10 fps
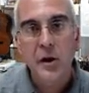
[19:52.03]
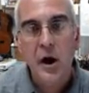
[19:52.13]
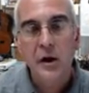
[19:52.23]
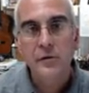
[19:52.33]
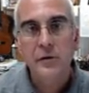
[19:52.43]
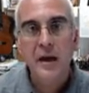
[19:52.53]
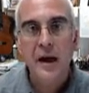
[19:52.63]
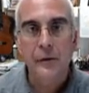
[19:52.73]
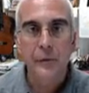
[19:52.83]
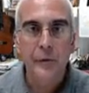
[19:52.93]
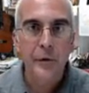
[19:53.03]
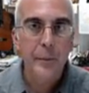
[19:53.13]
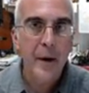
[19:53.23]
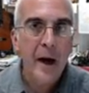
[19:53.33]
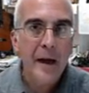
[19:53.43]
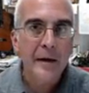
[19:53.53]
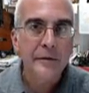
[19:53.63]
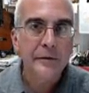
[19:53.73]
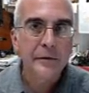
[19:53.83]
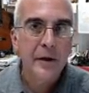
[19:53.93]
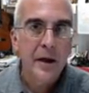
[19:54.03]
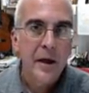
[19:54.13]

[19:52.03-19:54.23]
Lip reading: contralateral bias